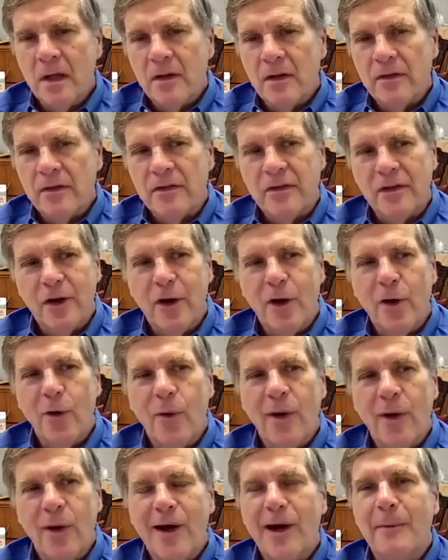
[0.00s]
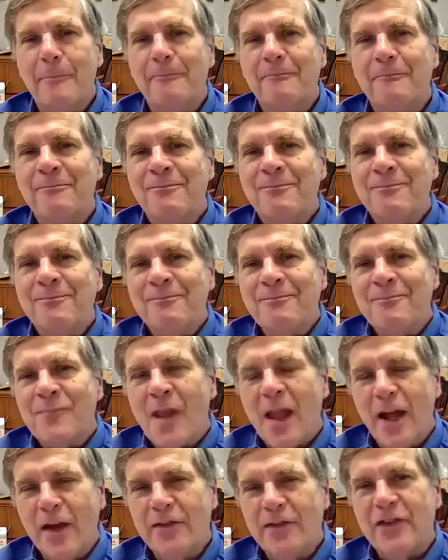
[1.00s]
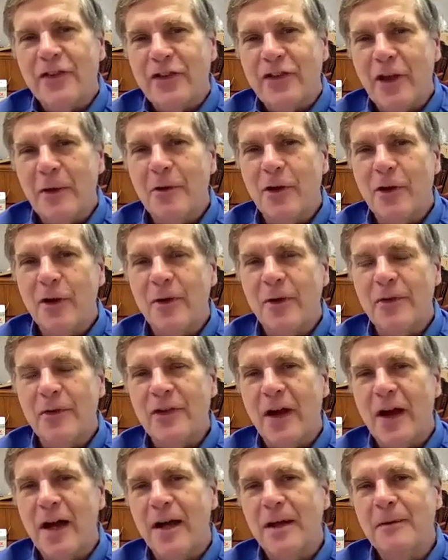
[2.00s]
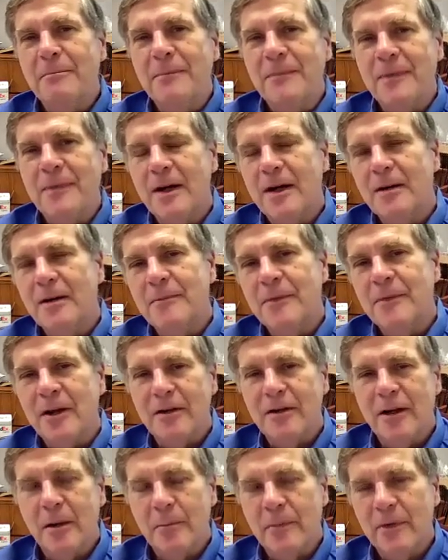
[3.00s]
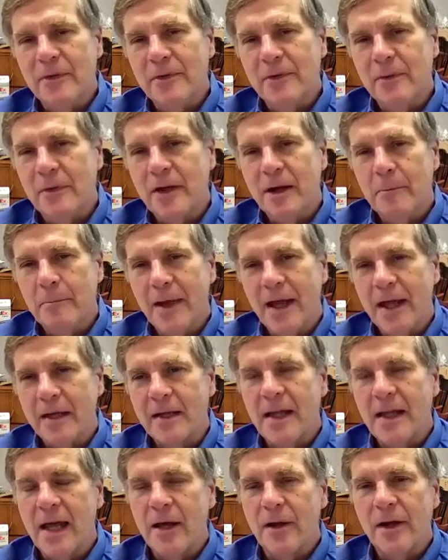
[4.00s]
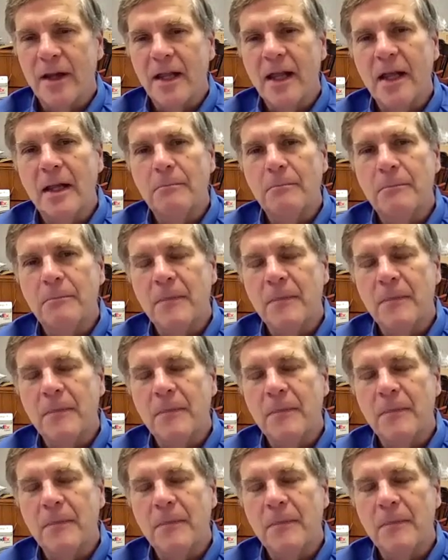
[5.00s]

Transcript: So as the summer goes on, our numbers will come back down again.